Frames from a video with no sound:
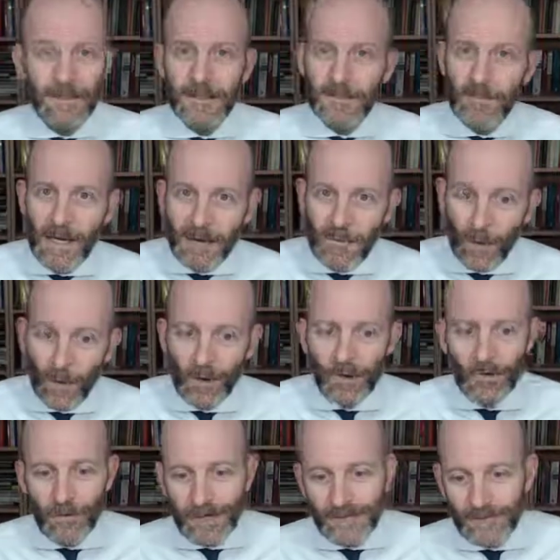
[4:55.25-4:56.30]
to make more
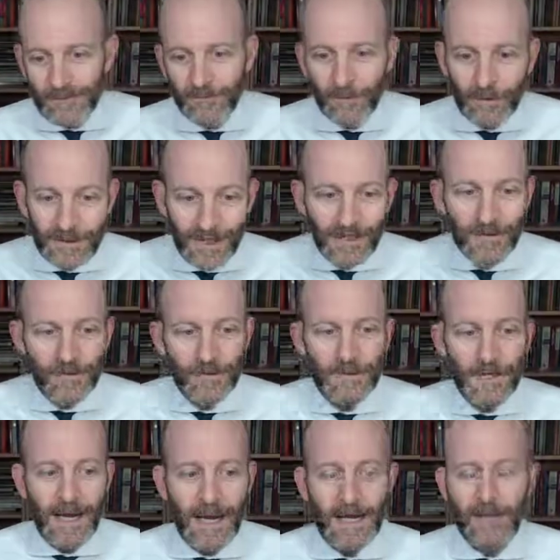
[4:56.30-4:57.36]
aggressive or
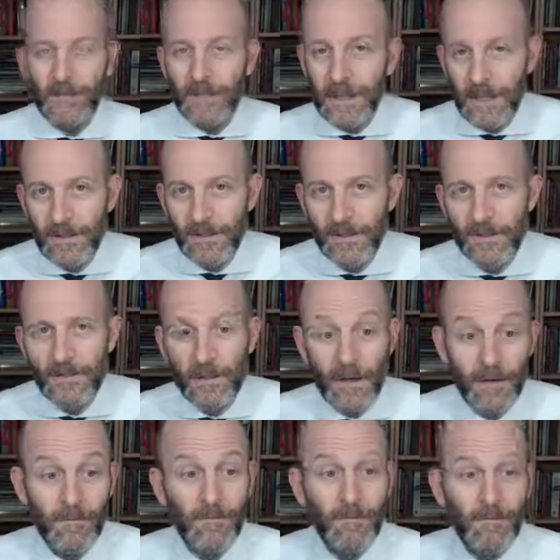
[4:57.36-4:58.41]
dangerous allocations
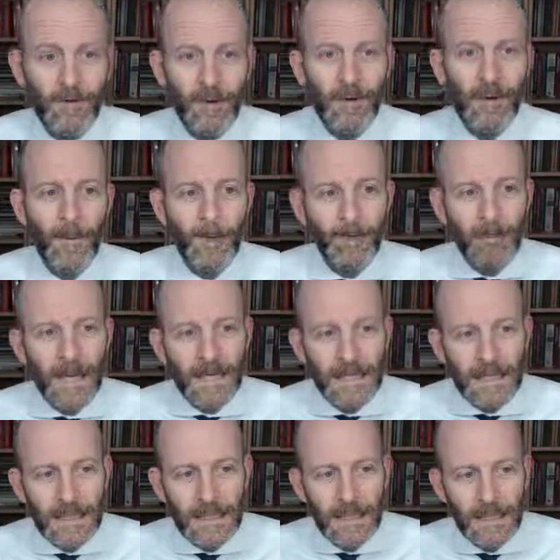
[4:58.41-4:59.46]
of their
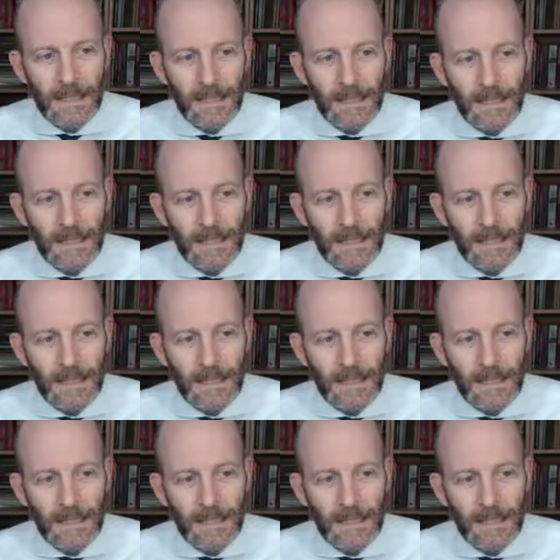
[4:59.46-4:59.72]
money.